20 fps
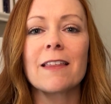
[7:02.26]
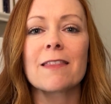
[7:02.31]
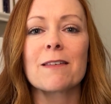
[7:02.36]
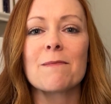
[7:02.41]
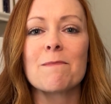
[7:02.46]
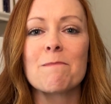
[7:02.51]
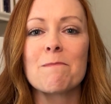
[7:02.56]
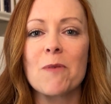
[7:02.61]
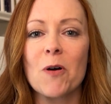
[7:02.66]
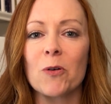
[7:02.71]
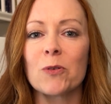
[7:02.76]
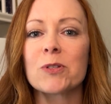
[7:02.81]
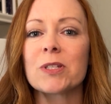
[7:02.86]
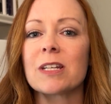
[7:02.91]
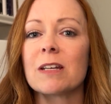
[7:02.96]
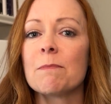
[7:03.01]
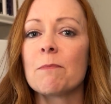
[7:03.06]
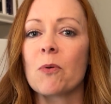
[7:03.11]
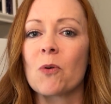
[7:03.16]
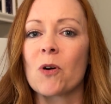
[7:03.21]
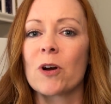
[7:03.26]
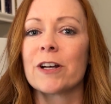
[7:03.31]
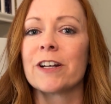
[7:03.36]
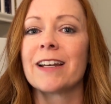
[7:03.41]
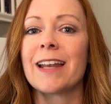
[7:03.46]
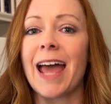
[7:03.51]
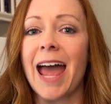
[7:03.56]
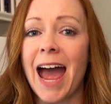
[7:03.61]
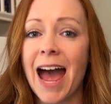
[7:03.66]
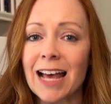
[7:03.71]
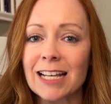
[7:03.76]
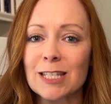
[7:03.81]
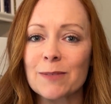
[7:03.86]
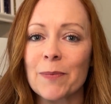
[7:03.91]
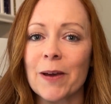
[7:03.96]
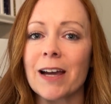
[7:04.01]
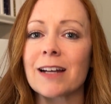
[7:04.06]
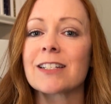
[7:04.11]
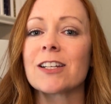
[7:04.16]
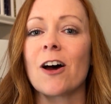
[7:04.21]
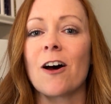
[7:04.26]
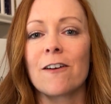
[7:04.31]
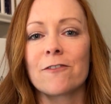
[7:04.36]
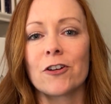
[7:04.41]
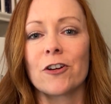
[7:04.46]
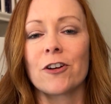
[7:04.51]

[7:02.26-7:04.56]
the most important aspect of your